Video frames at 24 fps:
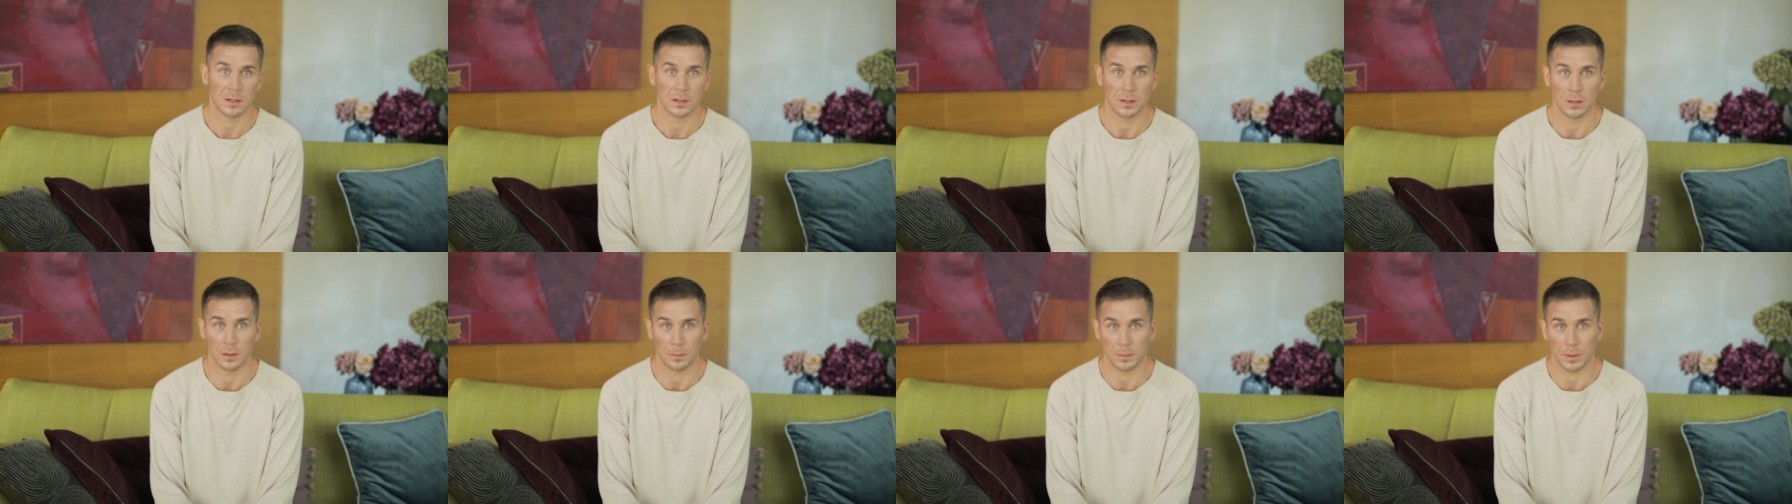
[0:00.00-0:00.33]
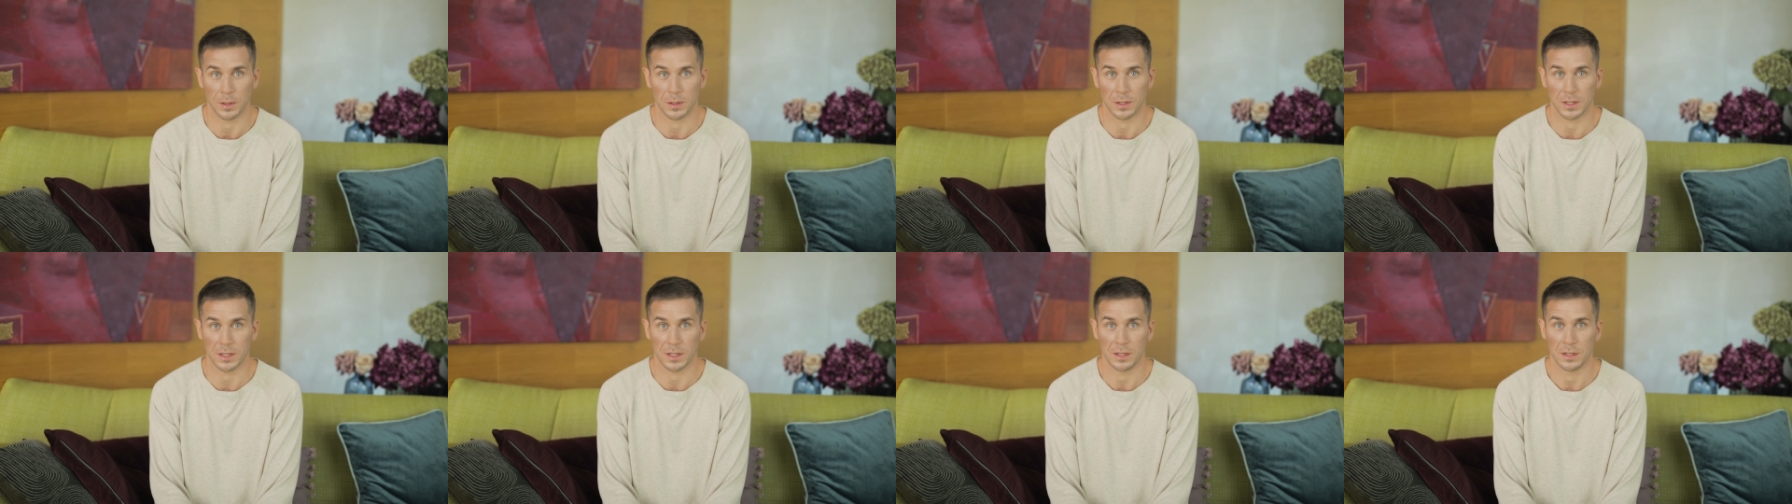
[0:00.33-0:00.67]
your
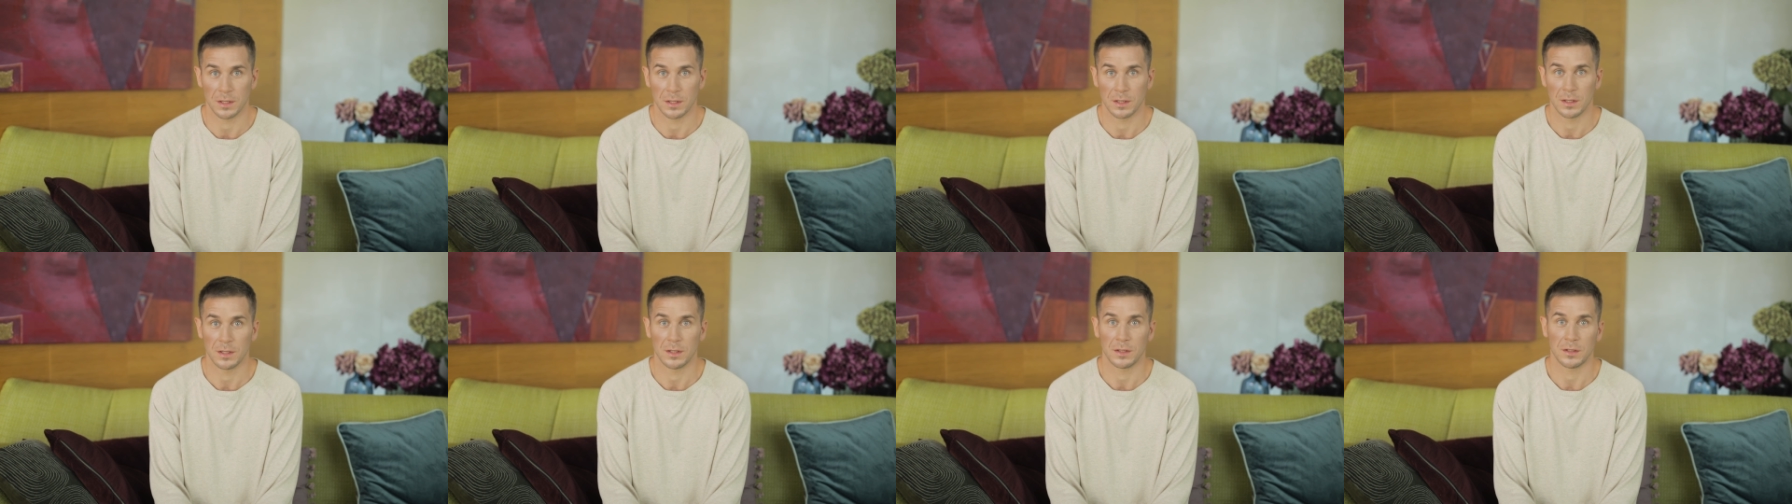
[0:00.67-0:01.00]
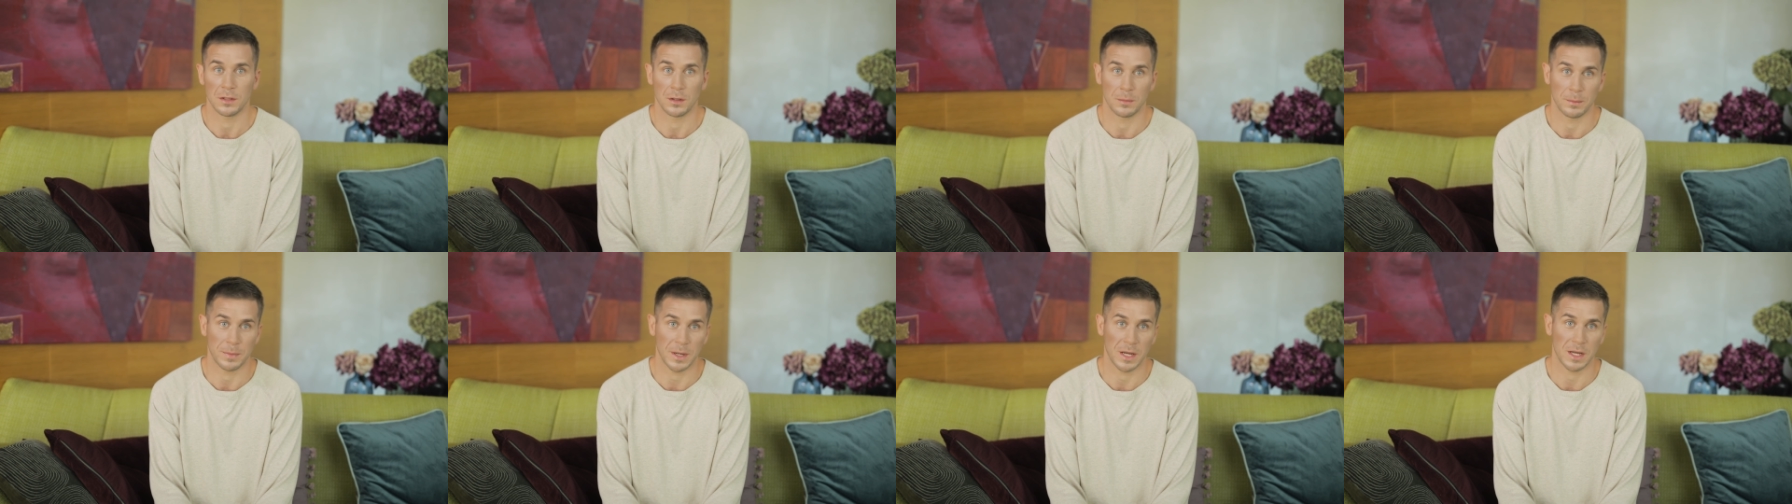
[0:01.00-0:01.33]
body,
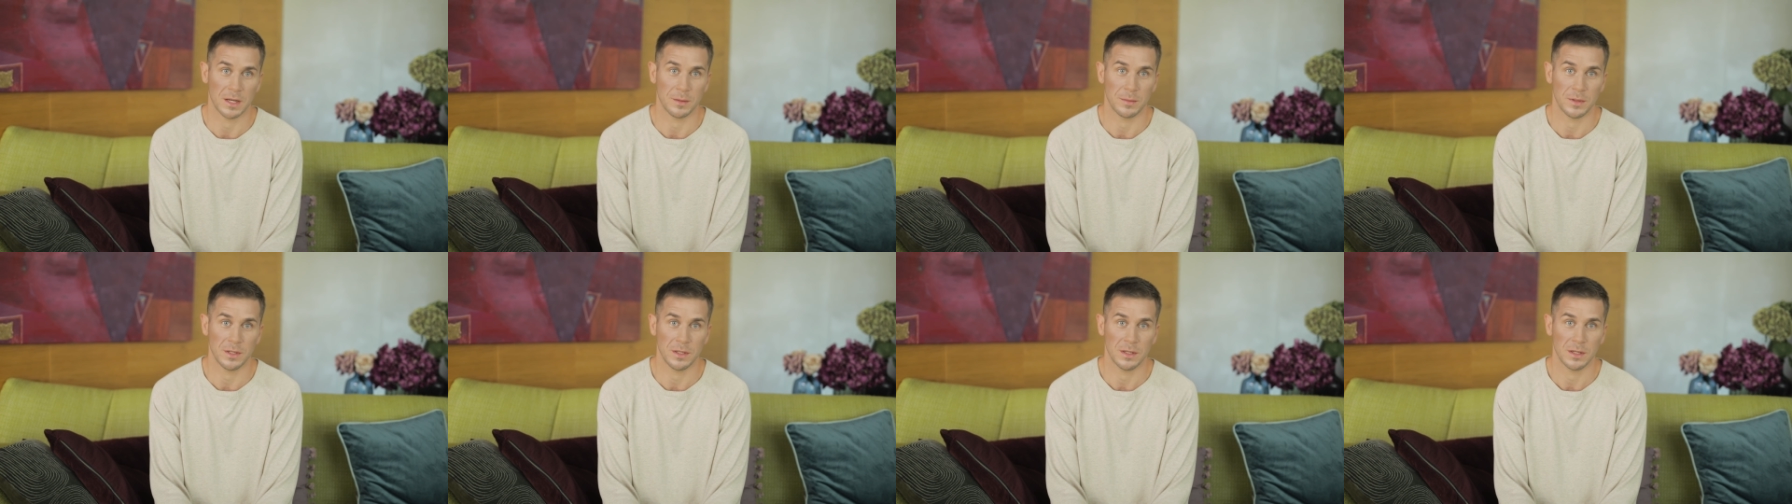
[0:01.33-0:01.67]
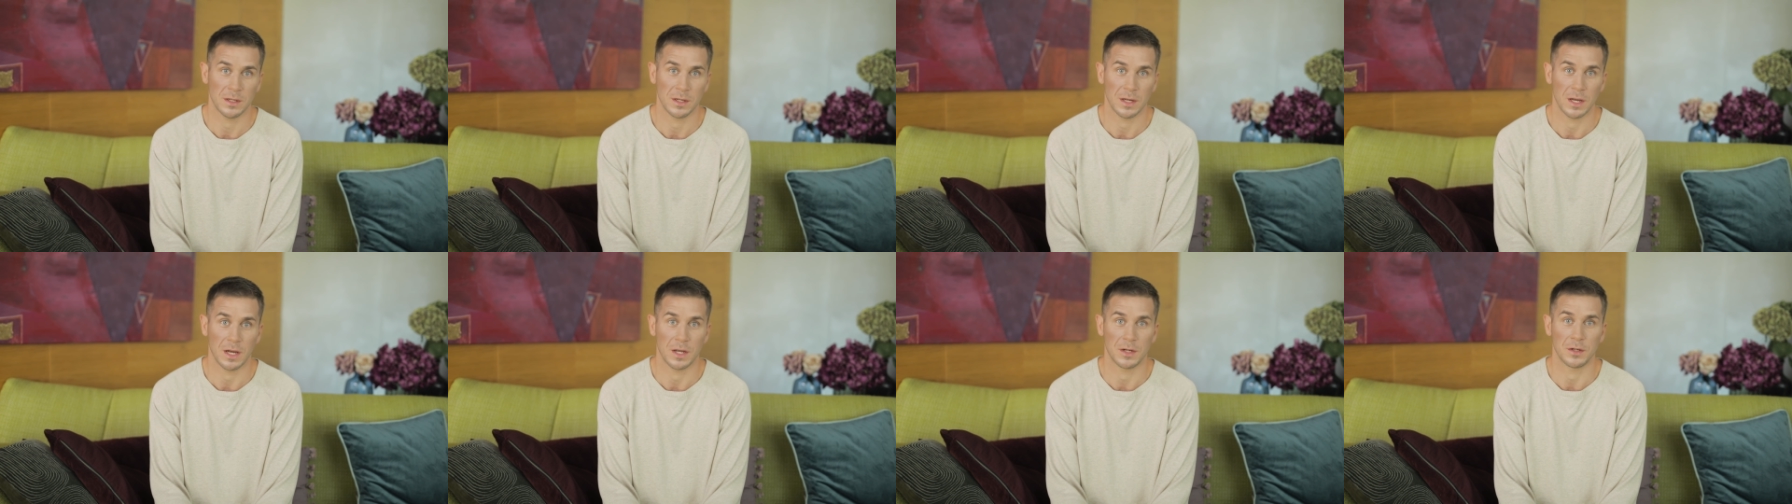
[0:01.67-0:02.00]
your baby,
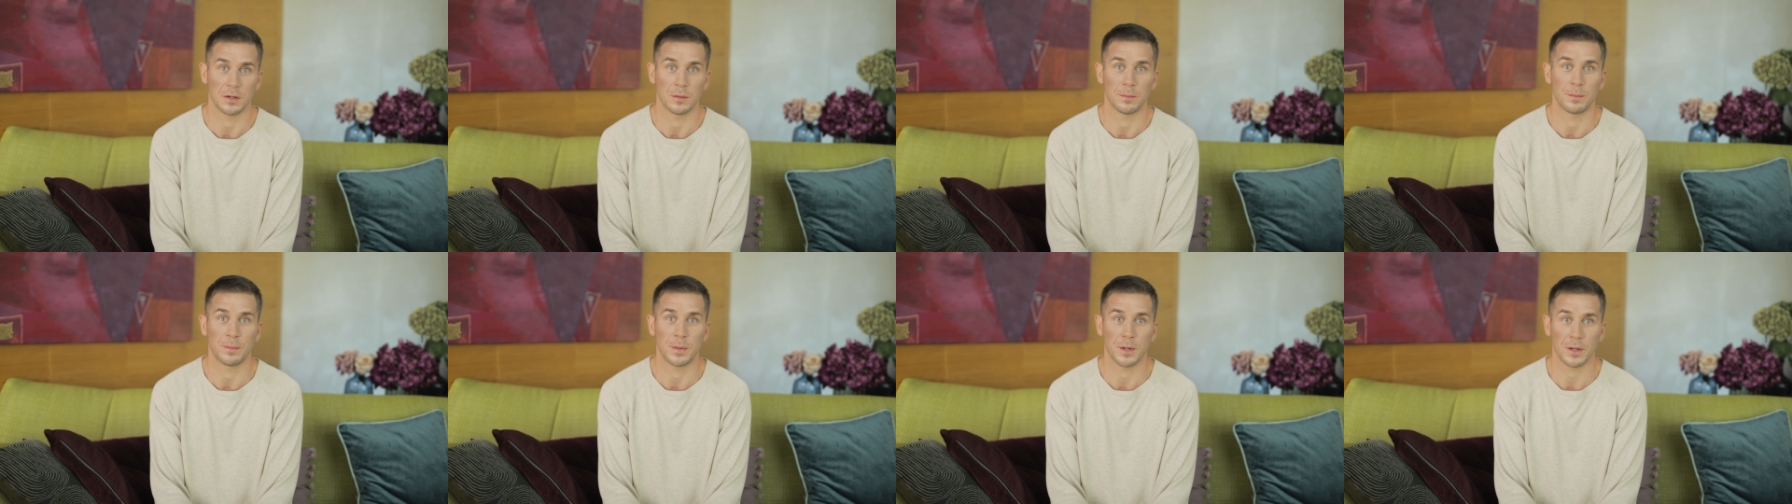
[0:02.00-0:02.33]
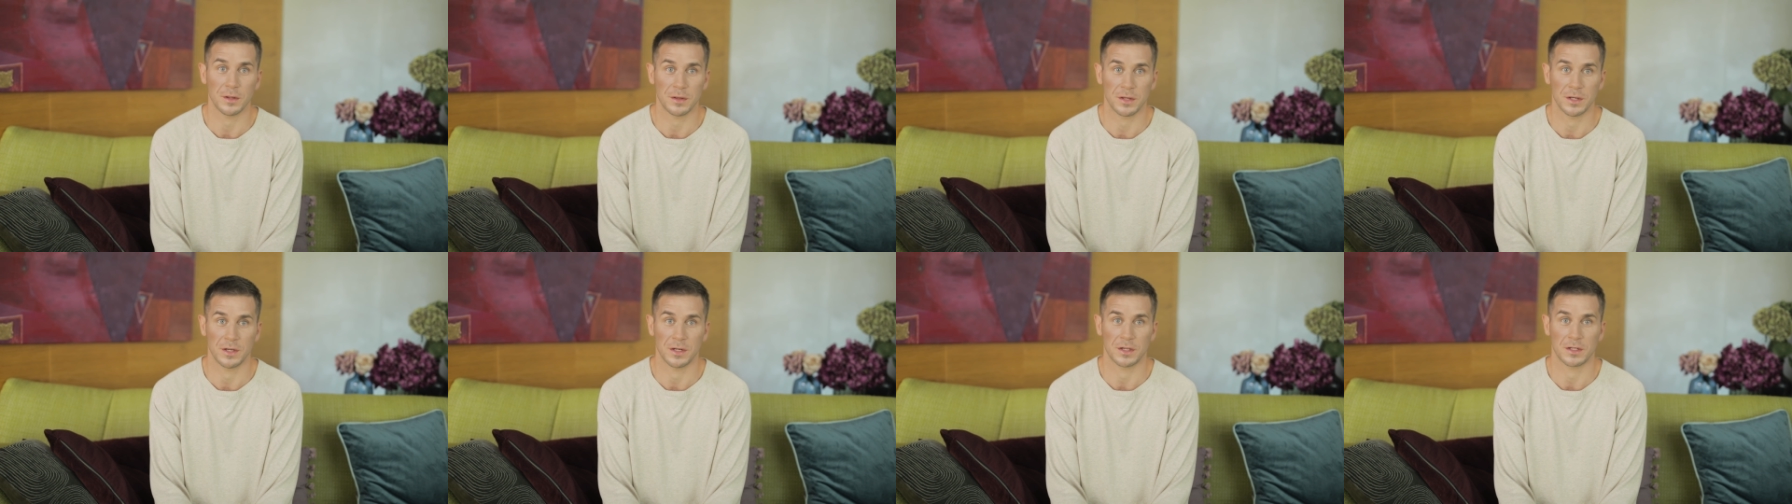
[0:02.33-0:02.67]
and your
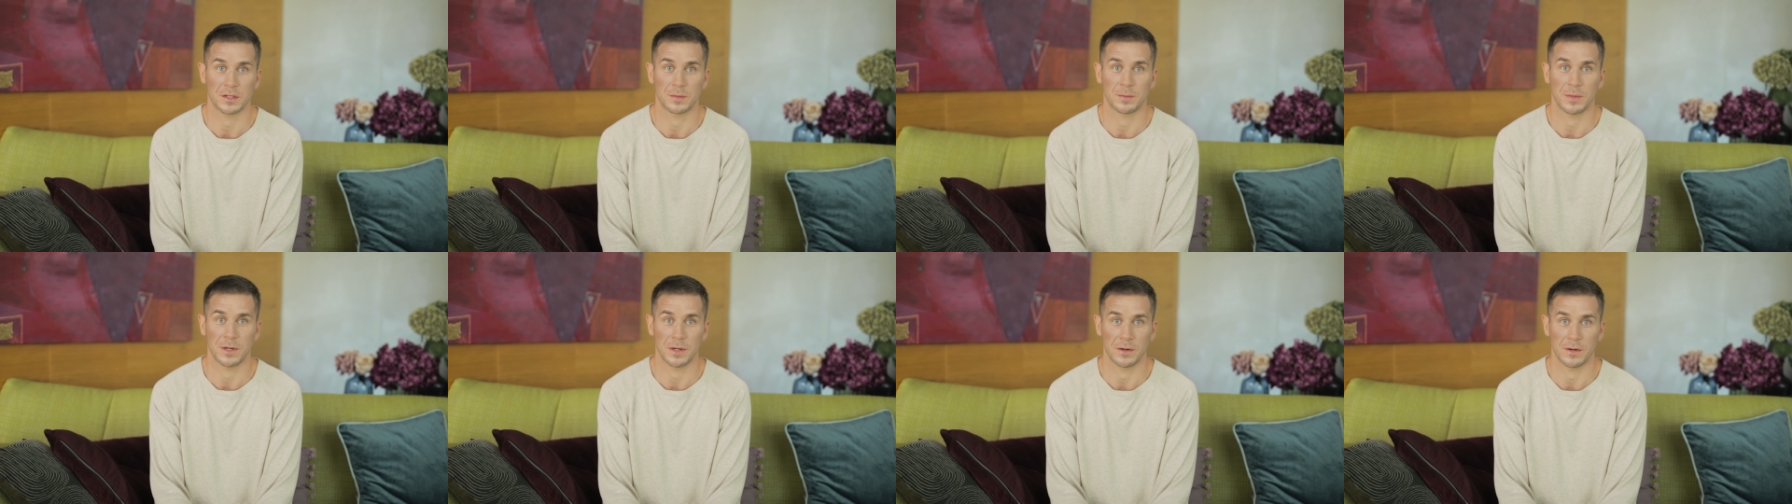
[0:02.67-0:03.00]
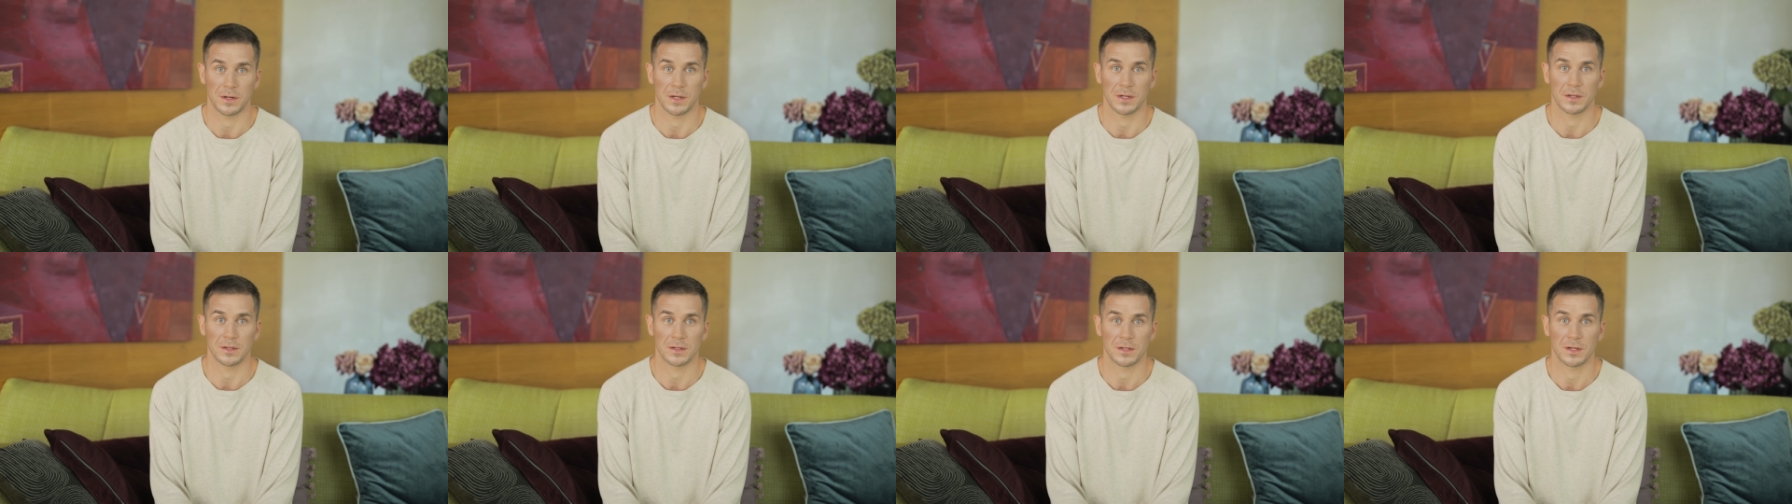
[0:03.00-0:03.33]
birthing
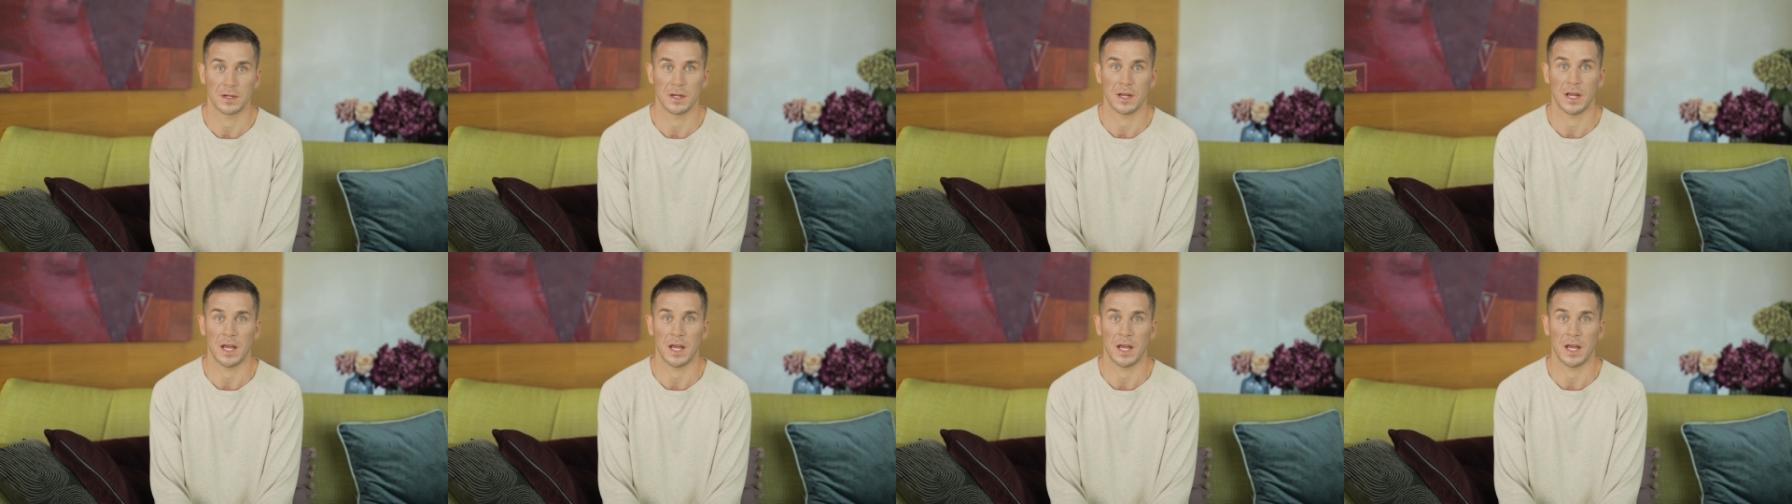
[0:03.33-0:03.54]
experience,